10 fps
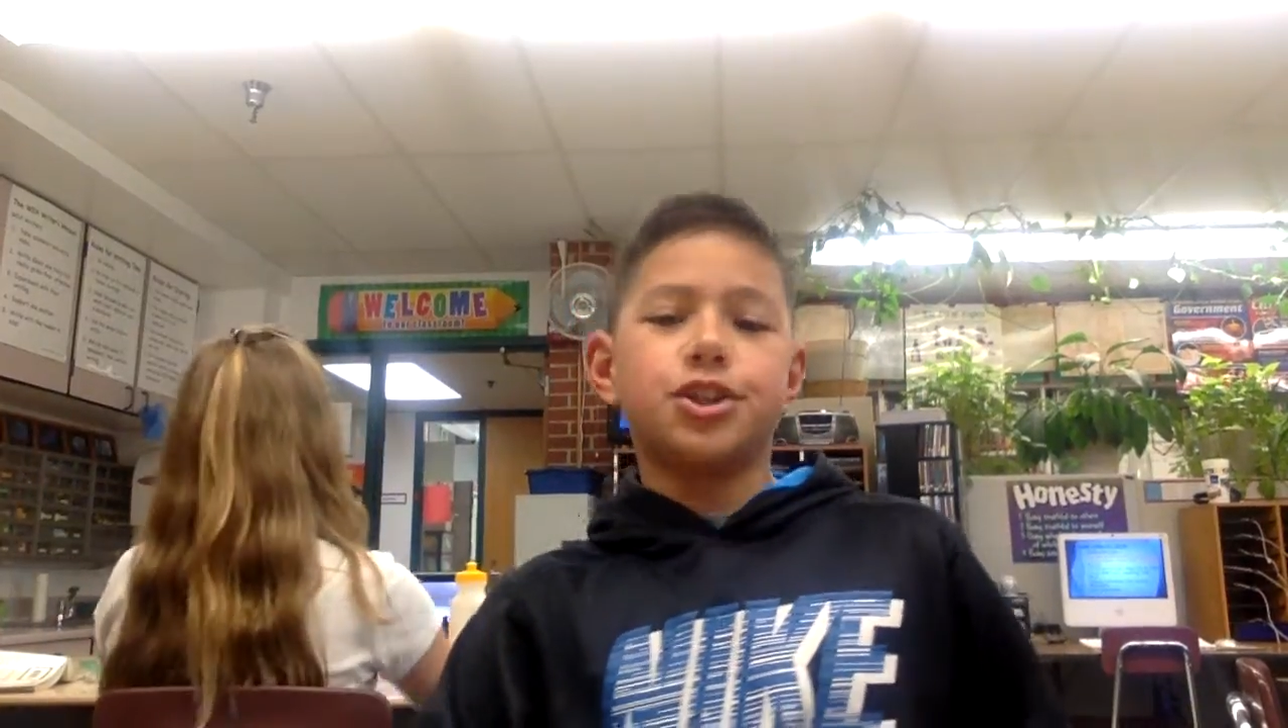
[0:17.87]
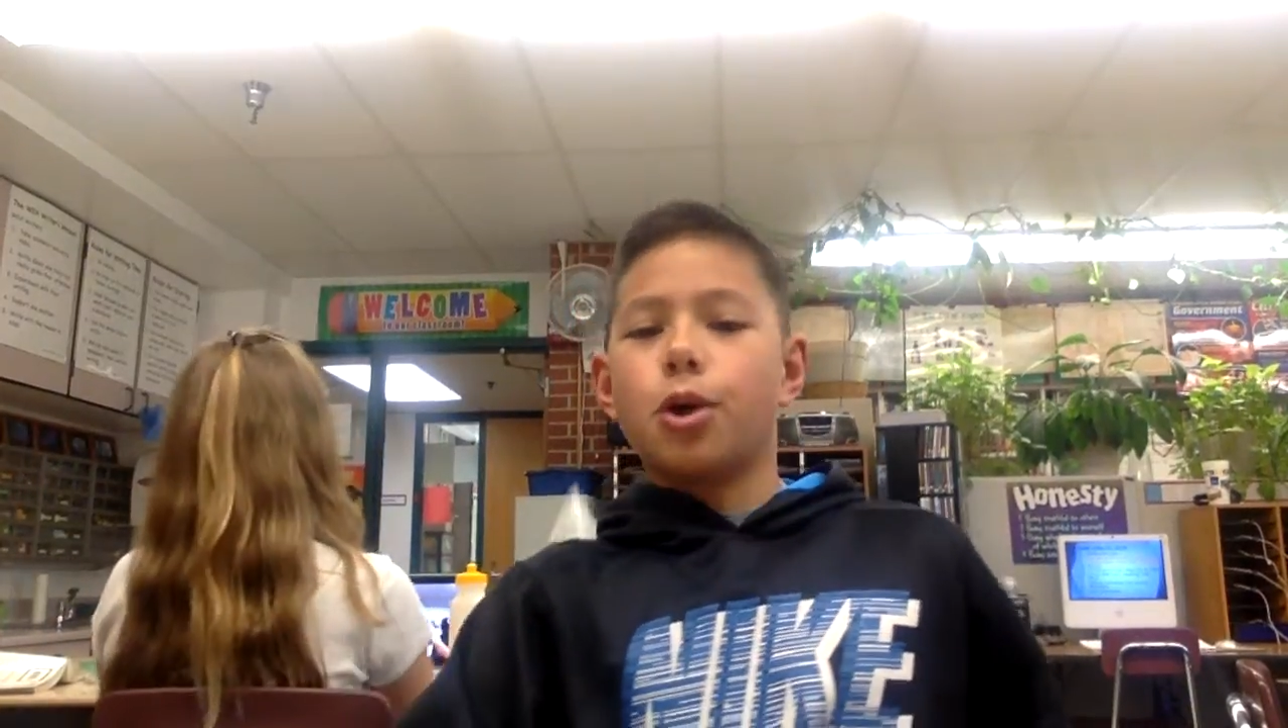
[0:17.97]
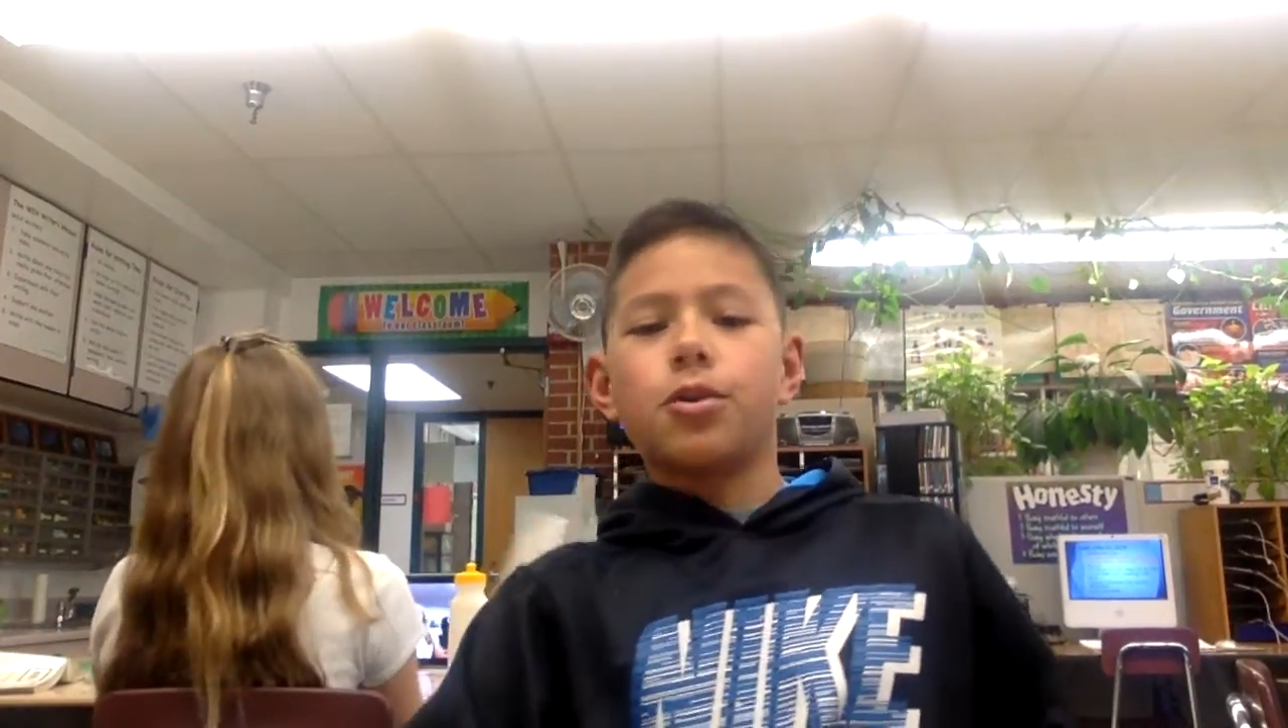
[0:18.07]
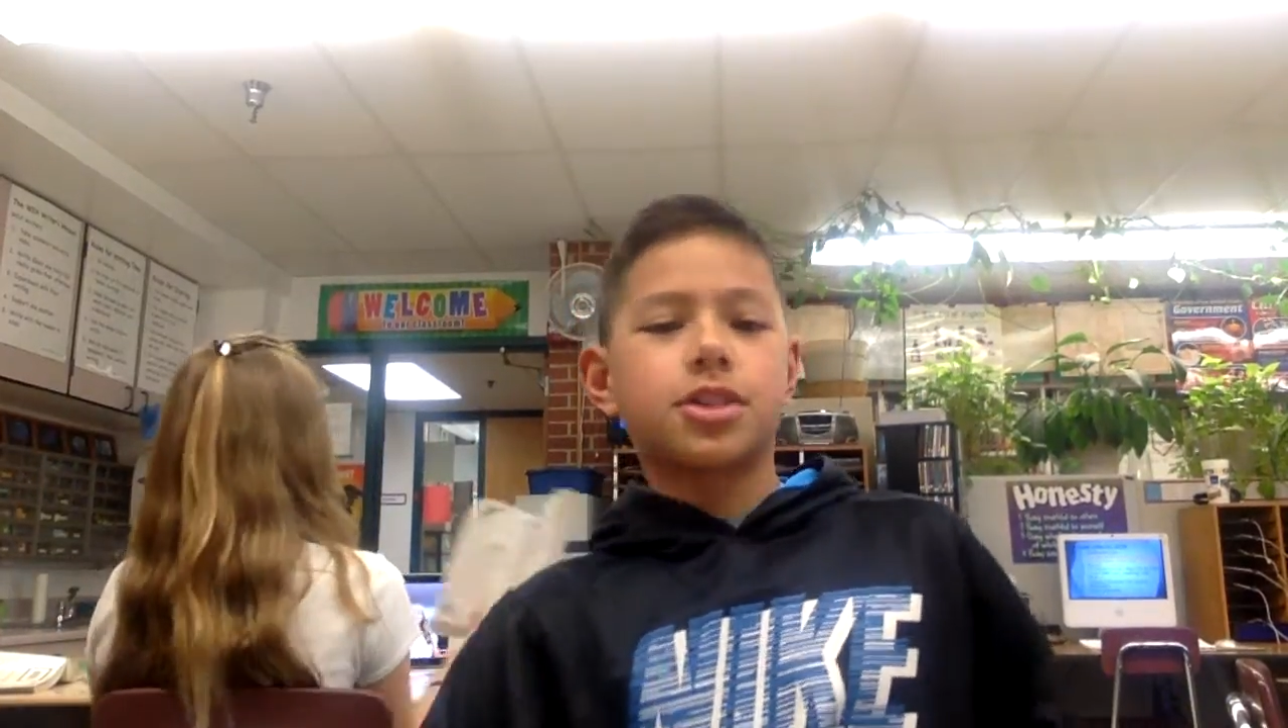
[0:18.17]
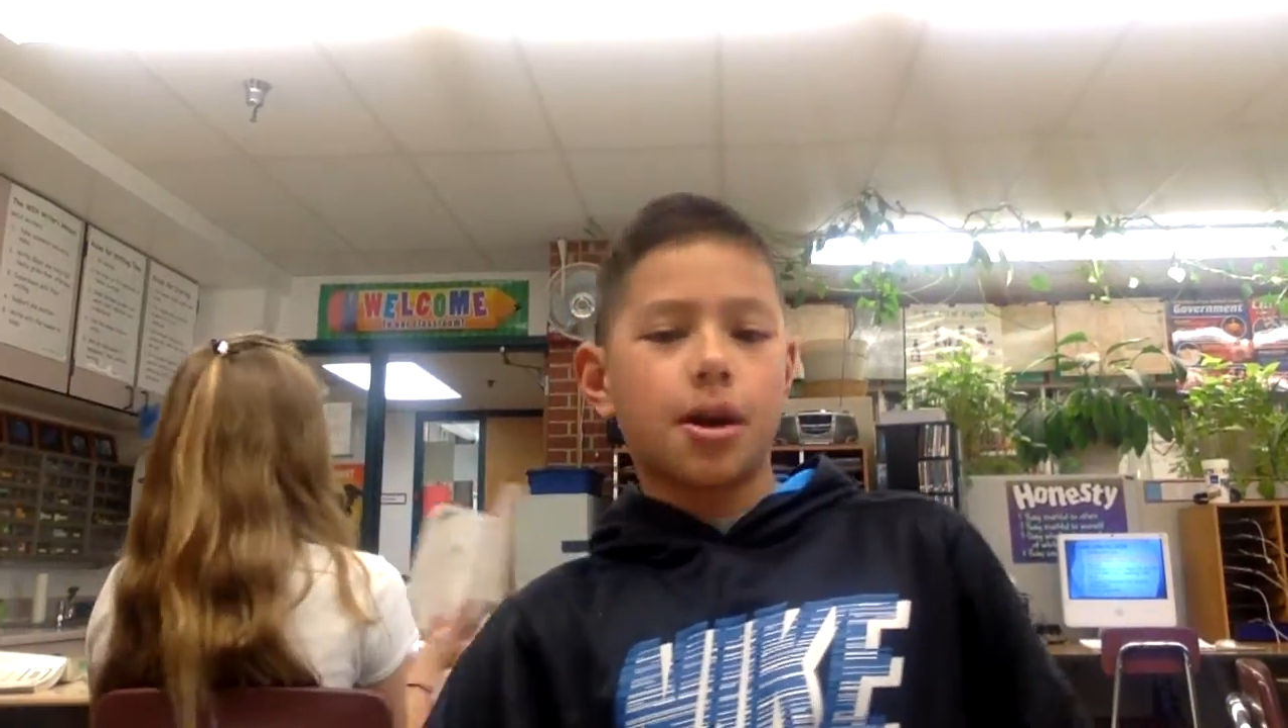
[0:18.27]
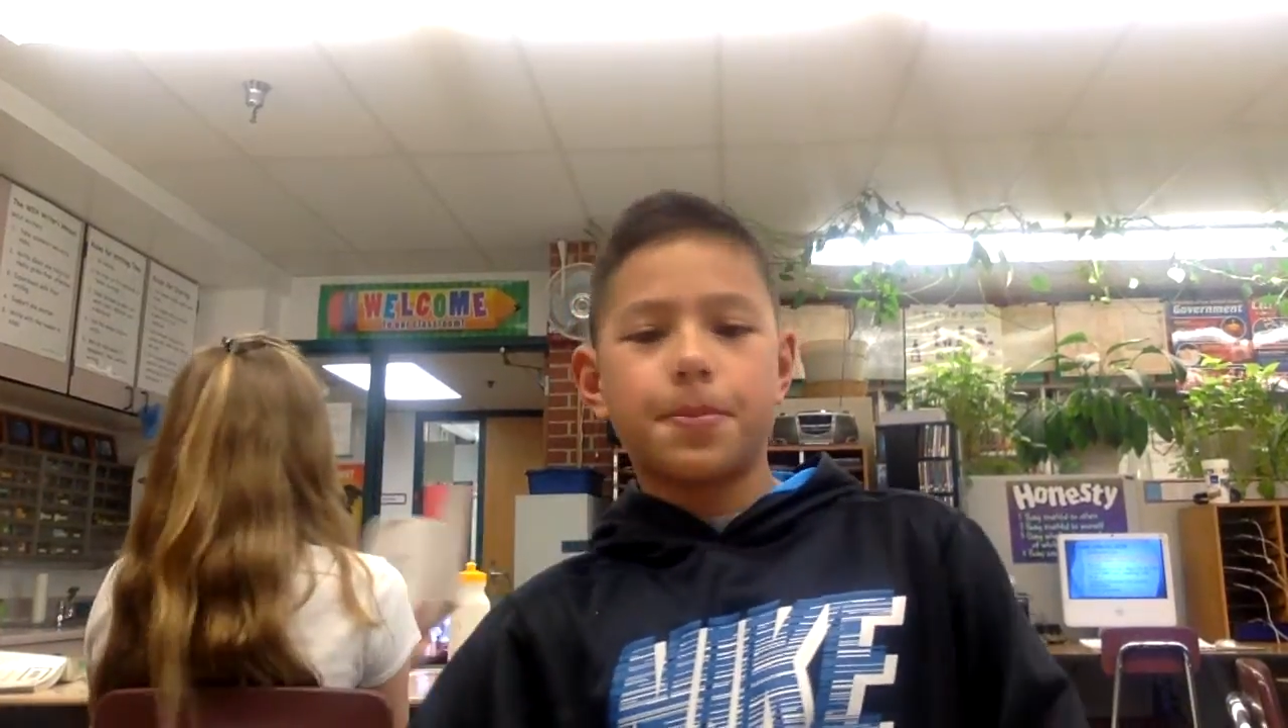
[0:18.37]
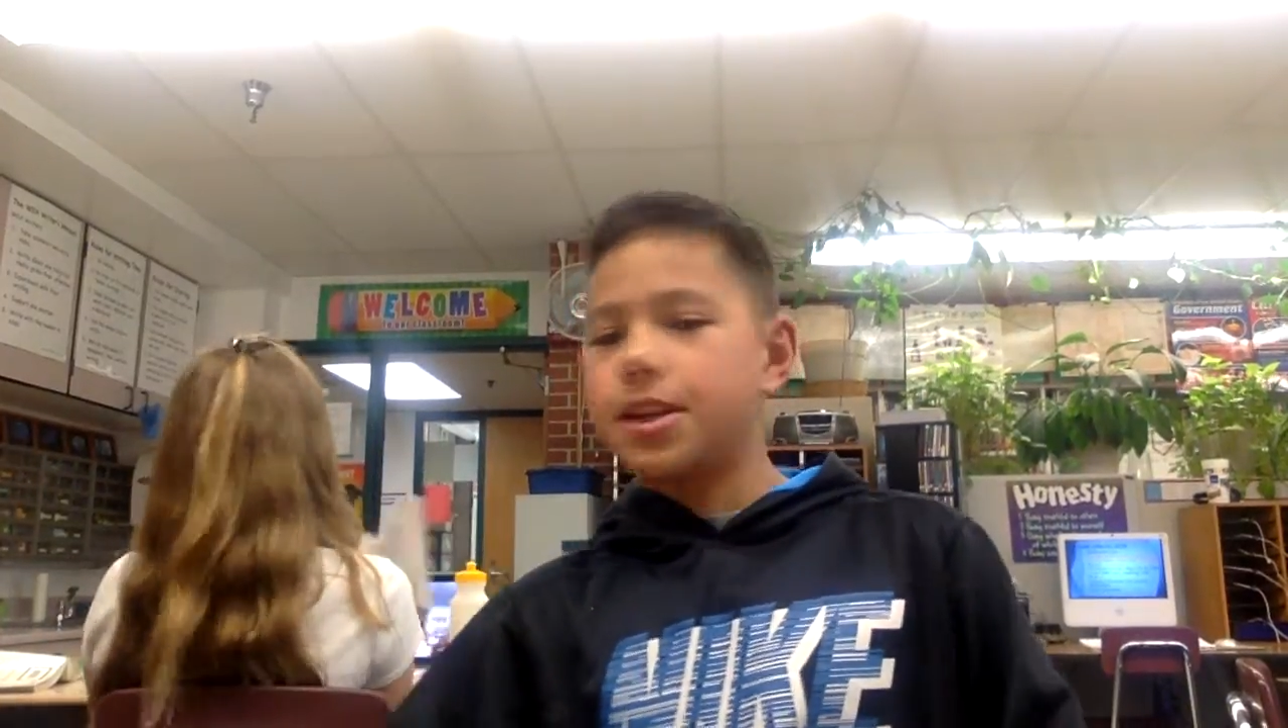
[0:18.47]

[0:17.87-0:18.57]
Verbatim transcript: jokes up